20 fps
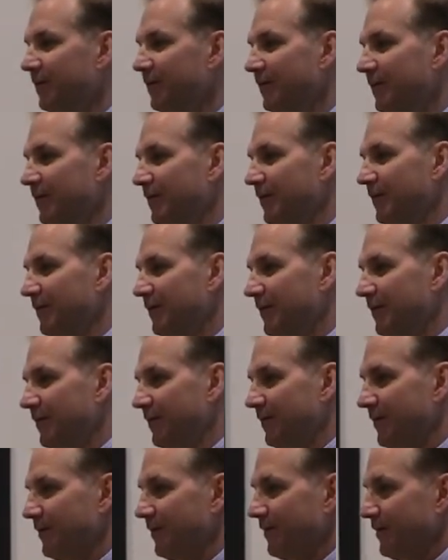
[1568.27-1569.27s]

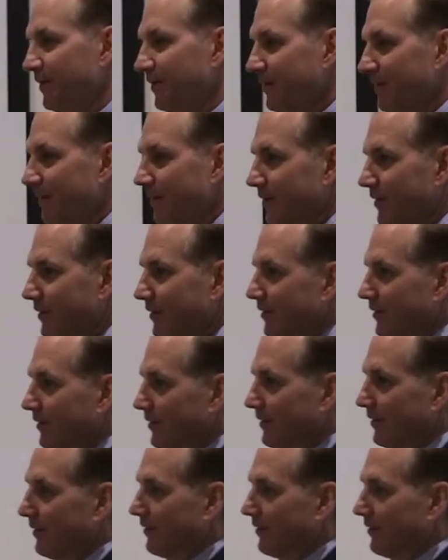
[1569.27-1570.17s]
[no speech]